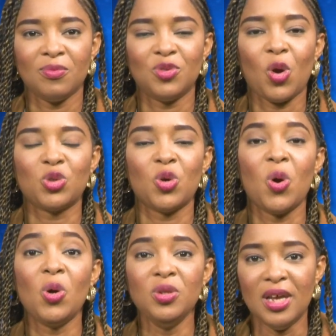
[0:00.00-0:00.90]
Dr.
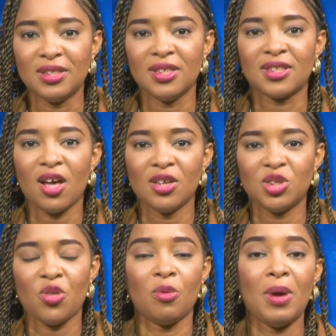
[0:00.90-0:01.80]
Holness
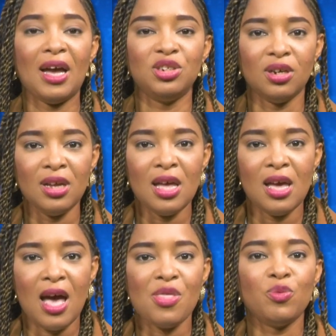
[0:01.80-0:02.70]
discussed the matter
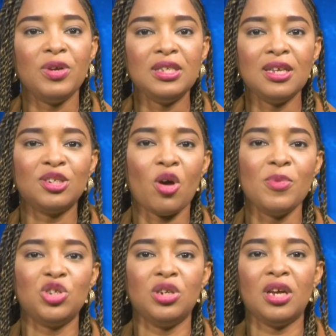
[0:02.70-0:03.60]
at the recent
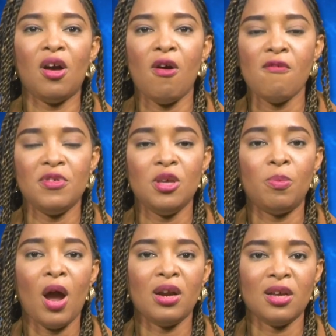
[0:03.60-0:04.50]
commissioning of the
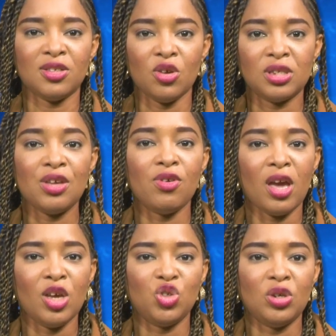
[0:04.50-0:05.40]
Parnassus
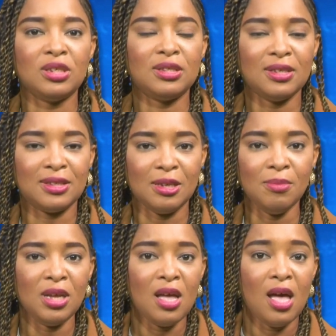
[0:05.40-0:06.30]
irrigation
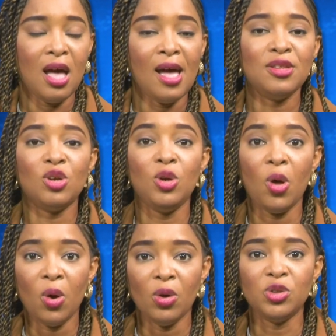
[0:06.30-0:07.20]
system and
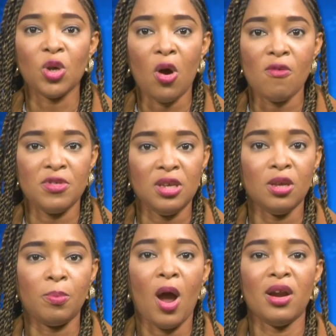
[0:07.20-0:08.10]
launch of
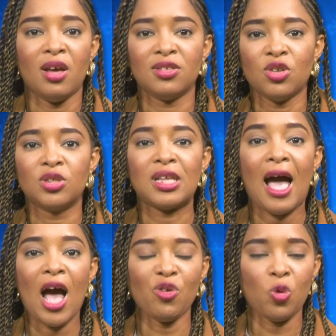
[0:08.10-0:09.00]
the Parnassus
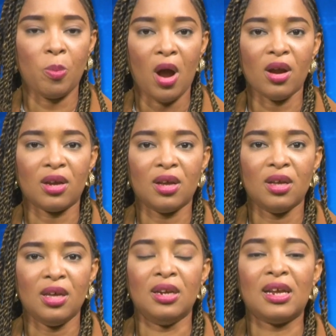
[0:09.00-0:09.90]
Agro-Park
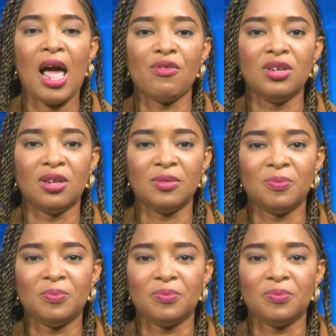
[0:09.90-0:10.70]
in Clarendon.